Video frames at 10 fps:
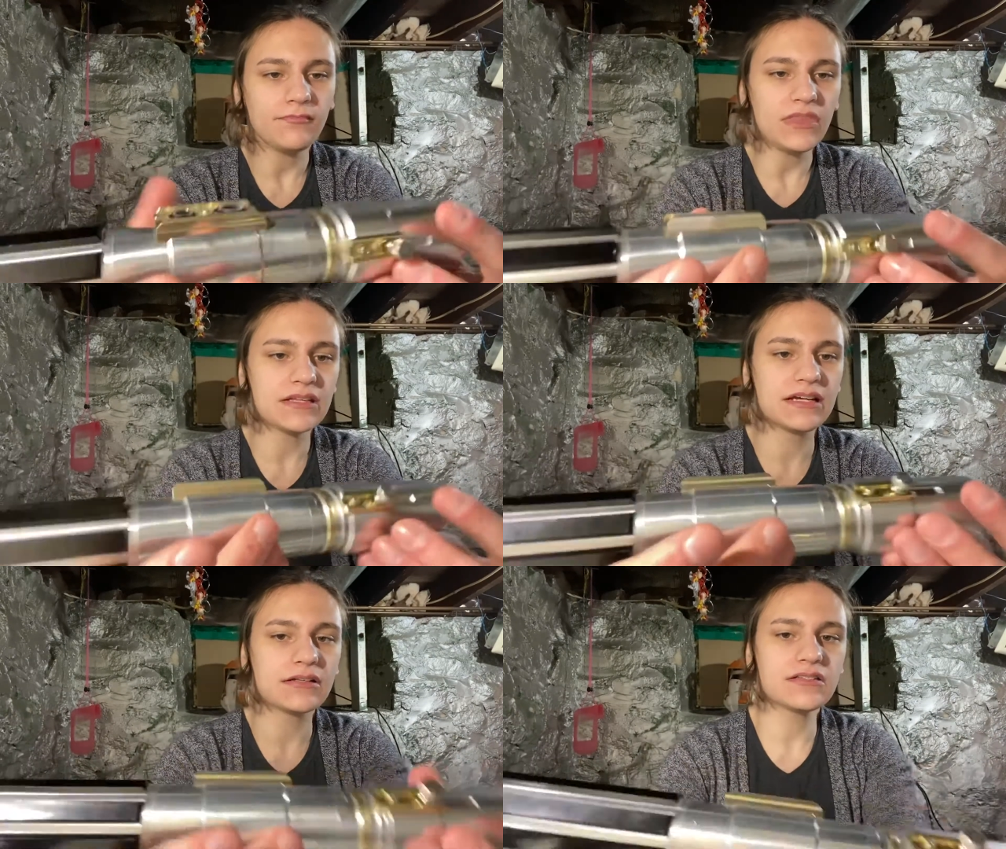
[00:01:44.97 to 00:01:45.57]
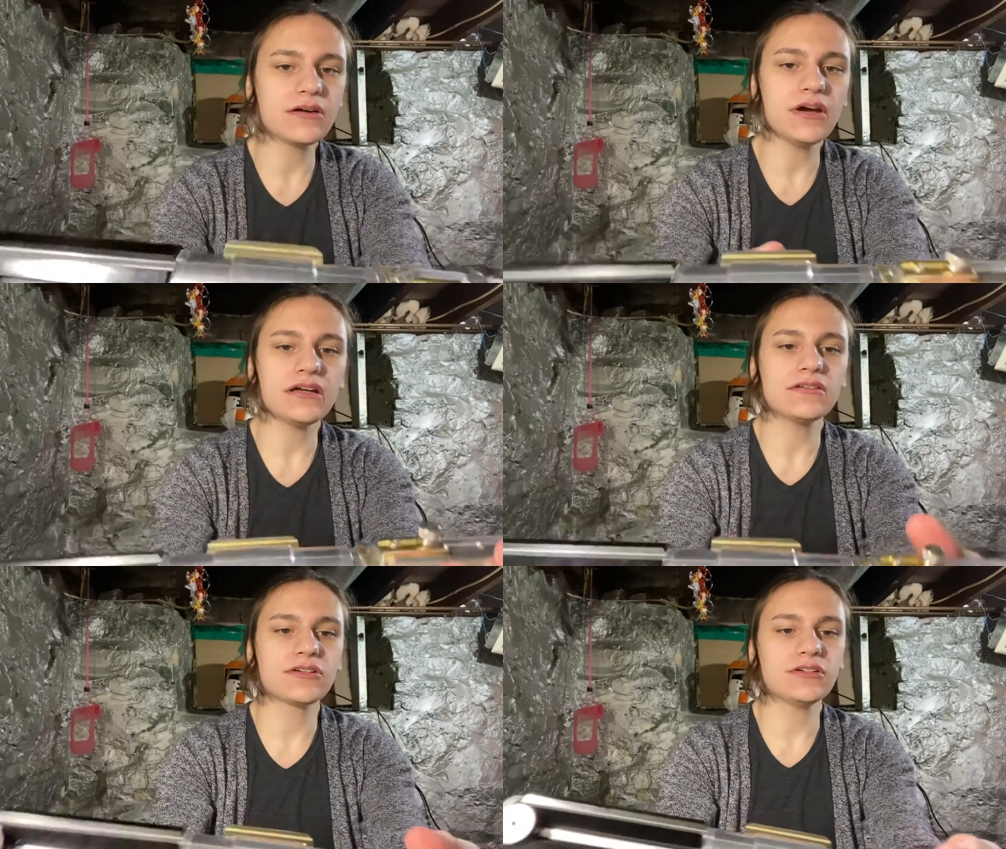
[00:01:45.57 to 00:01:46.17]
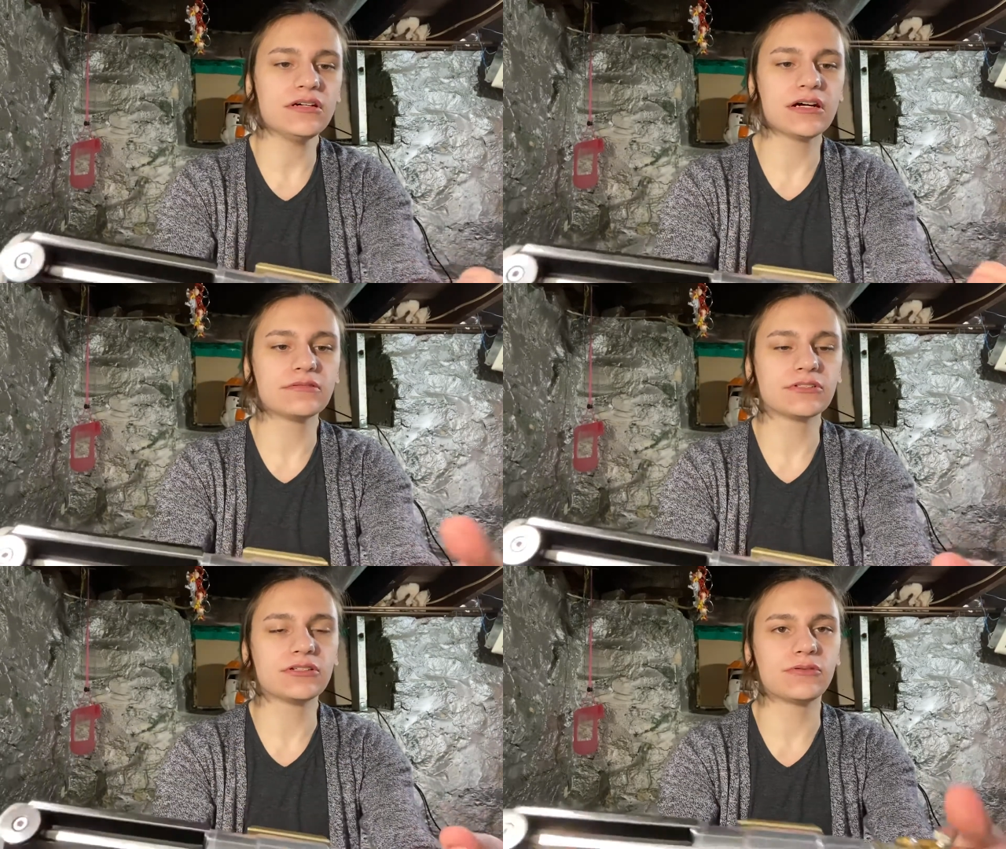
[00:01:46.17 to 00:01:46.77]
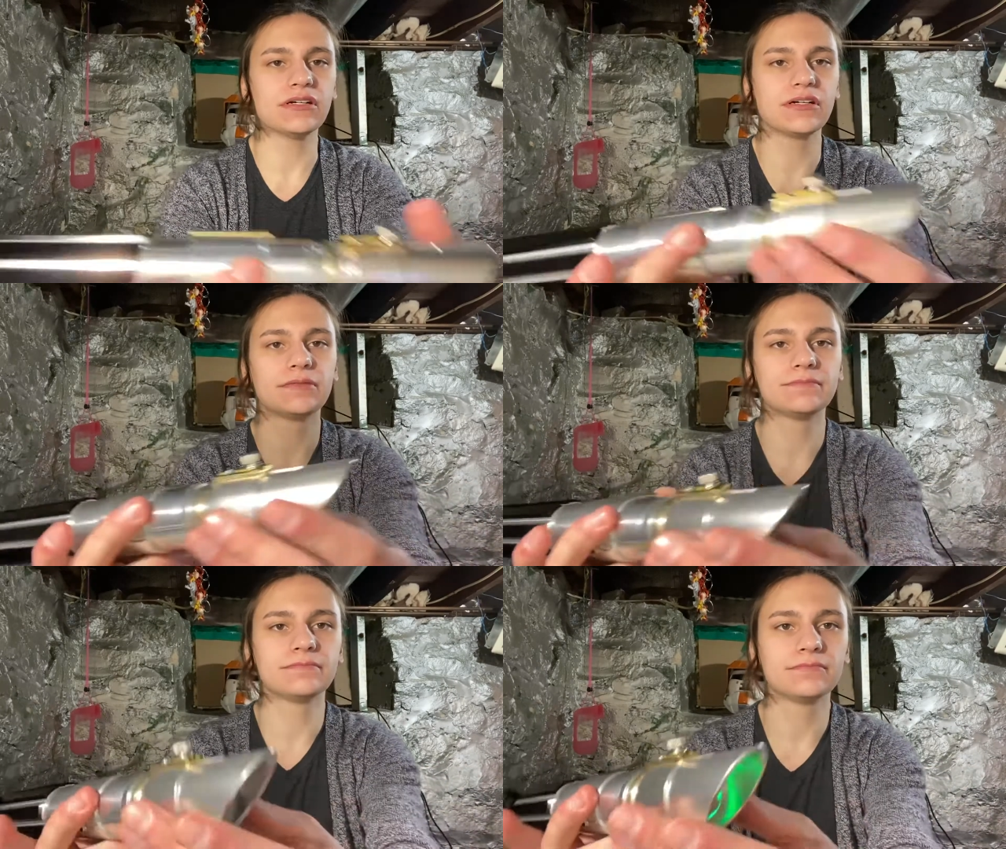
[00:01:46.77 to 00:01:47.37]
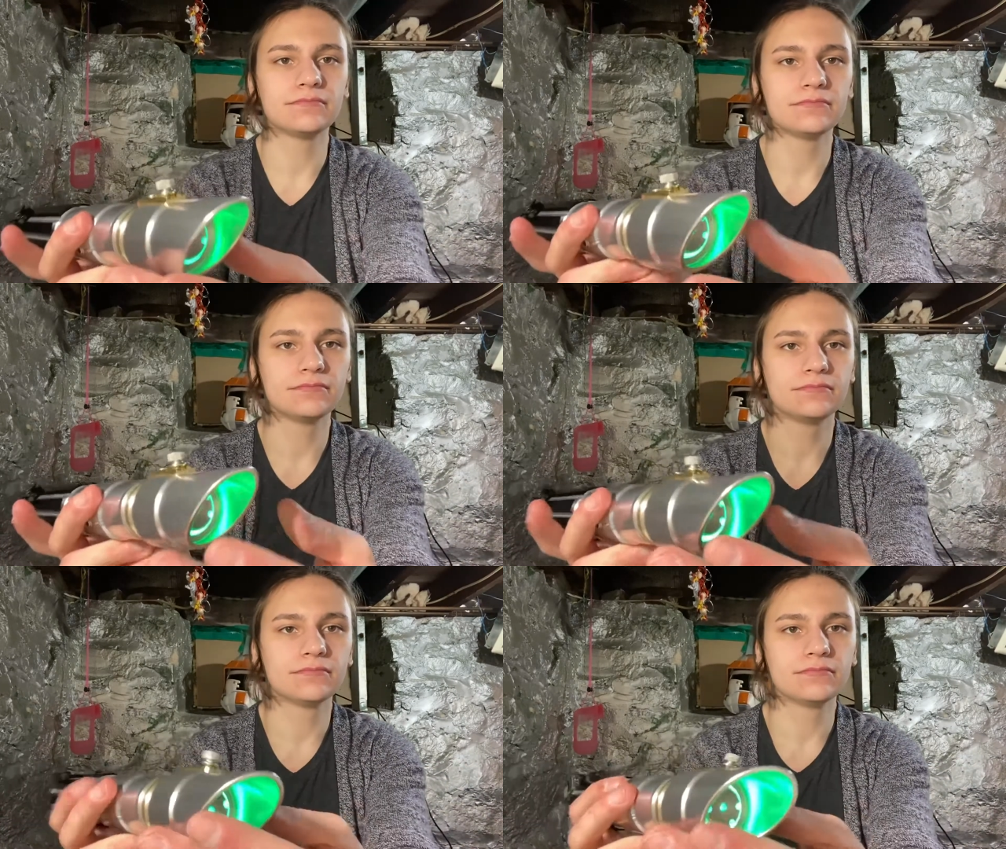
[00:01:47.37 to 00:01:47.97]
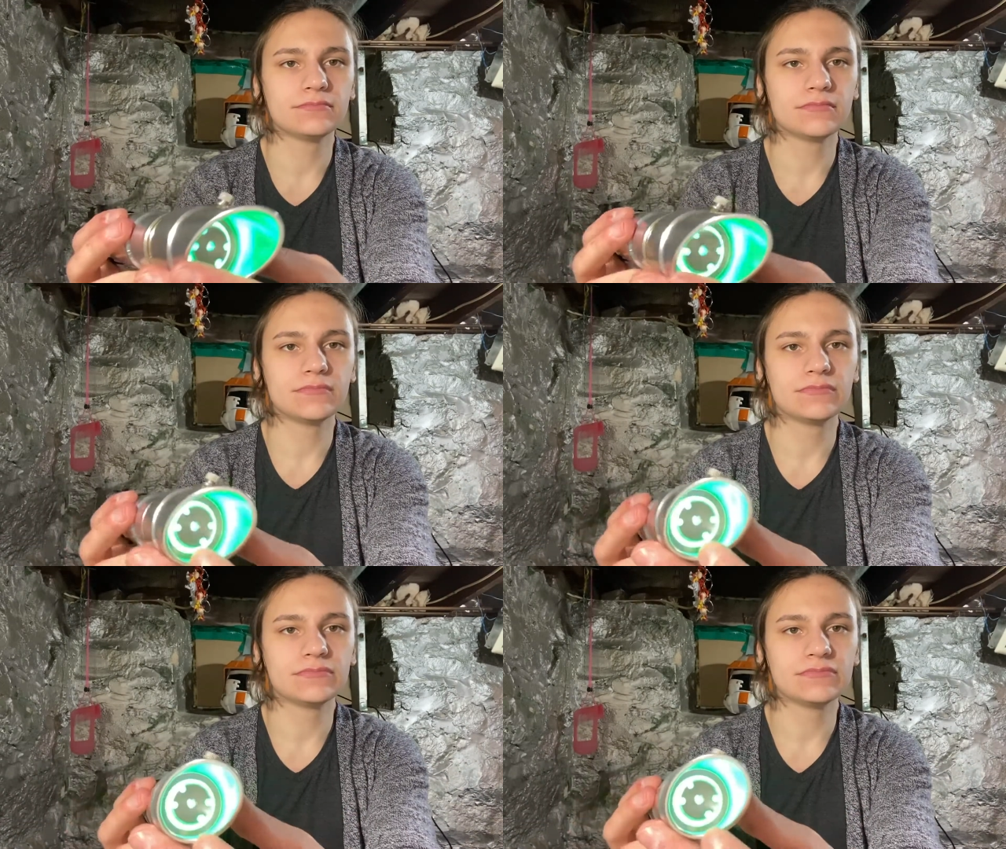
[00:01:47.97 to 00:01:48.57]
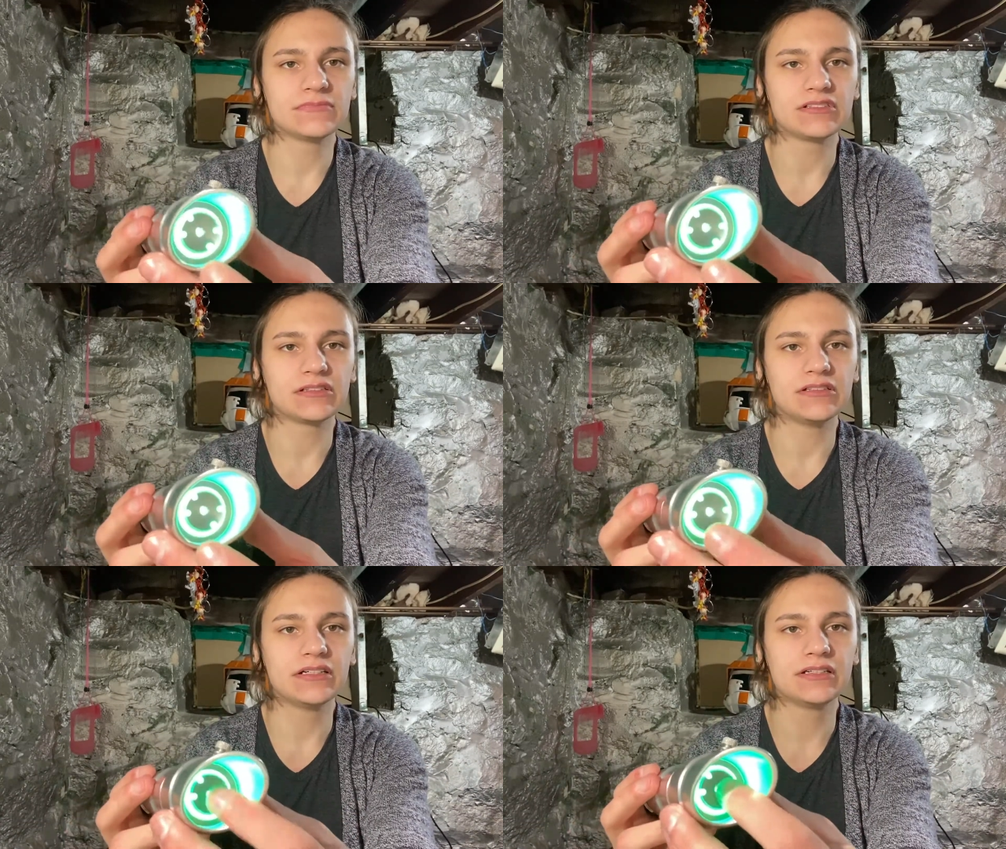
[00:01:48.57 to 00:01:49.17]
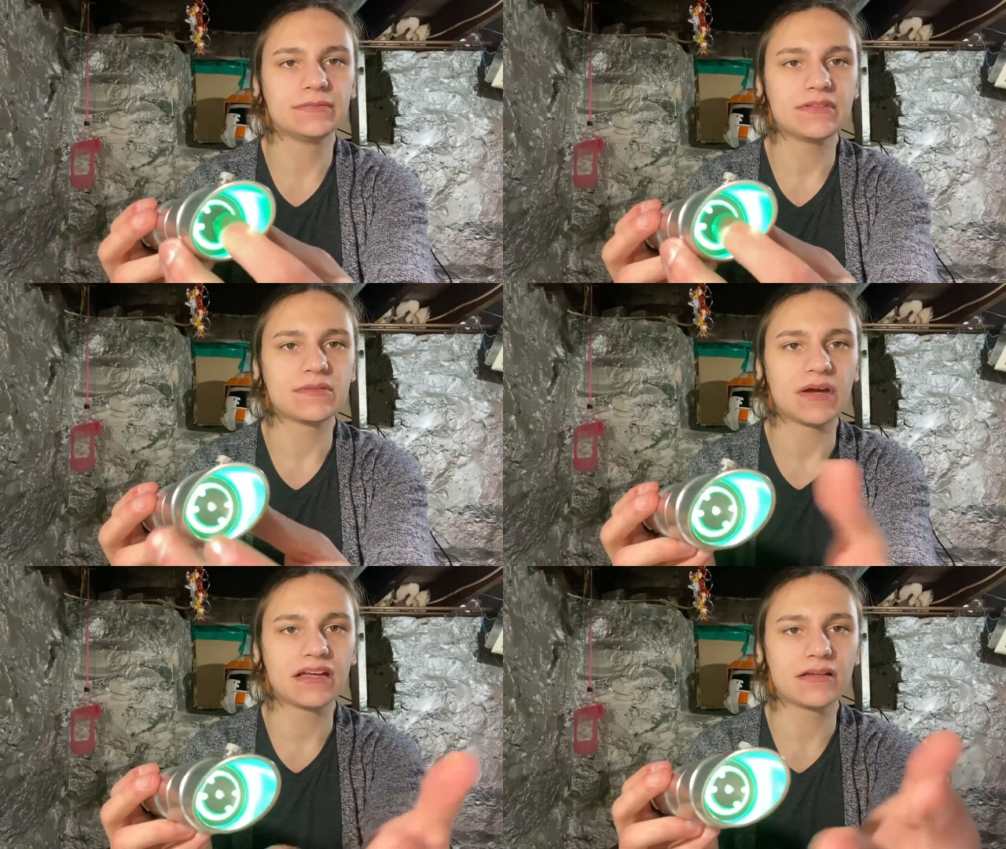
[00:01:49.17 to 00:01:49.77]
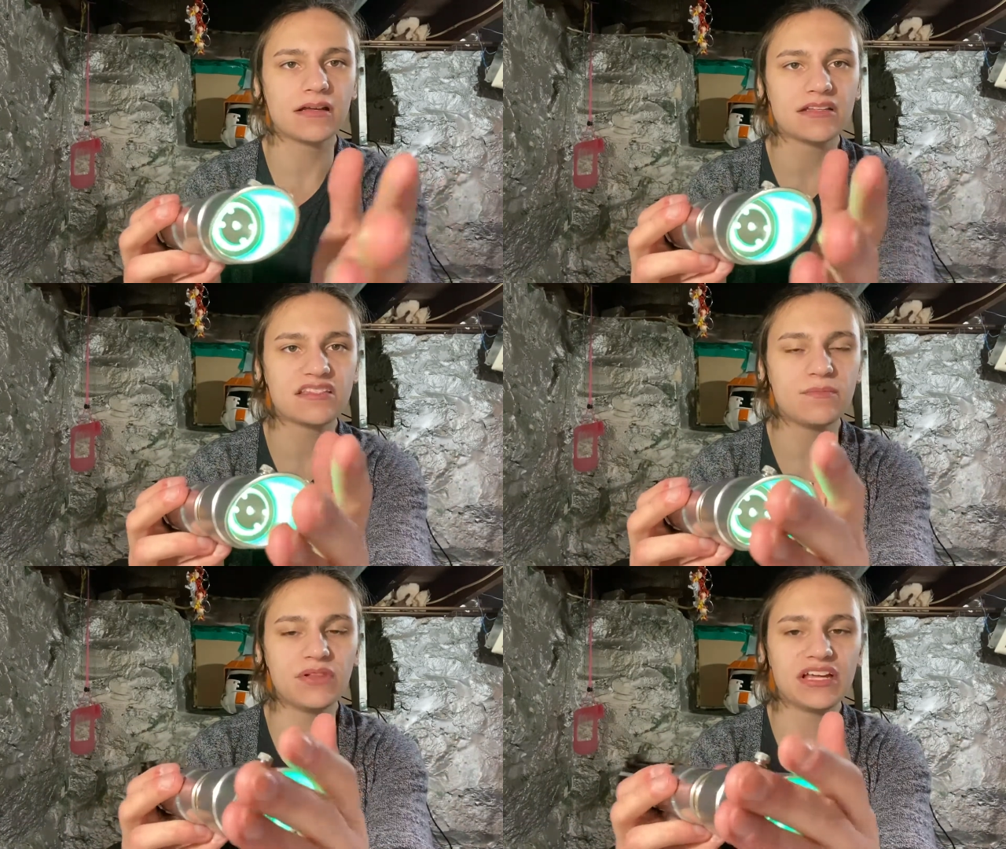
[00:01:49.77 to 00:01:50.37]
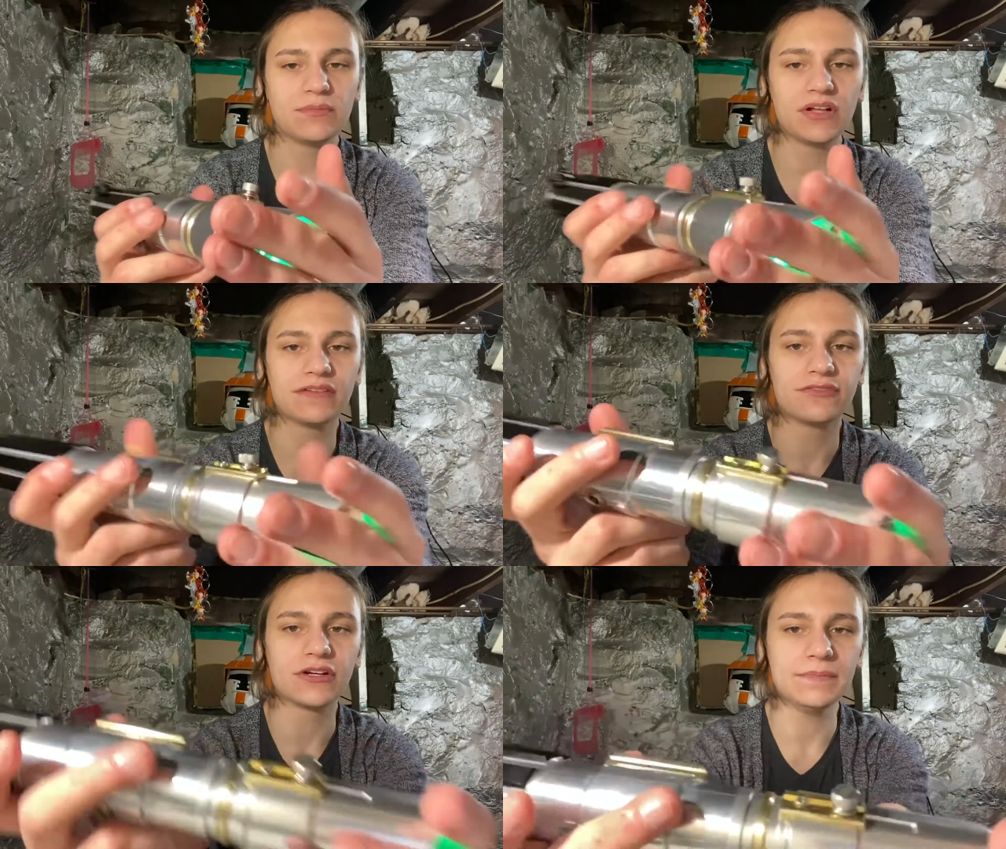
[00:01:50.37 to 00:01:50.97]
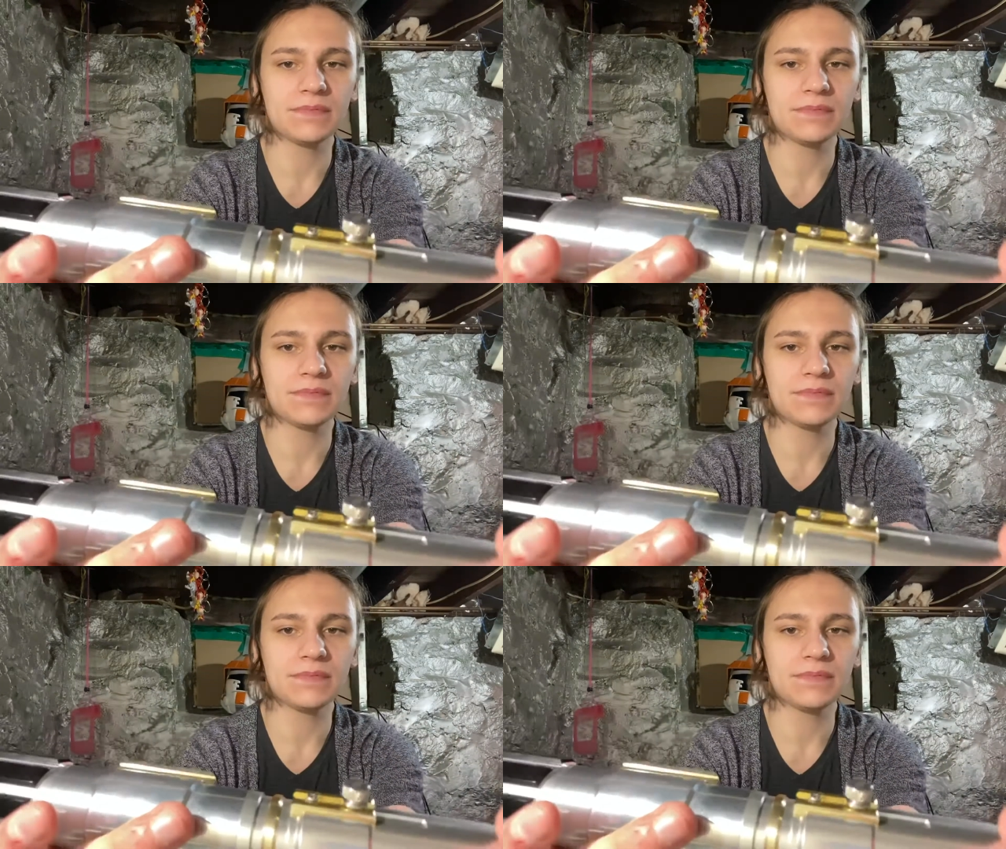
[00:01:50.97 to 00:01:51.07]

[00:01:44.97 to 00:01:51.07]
Now let's go ahead and turn it on real quick. Take a look. This is my custom blade plug for it.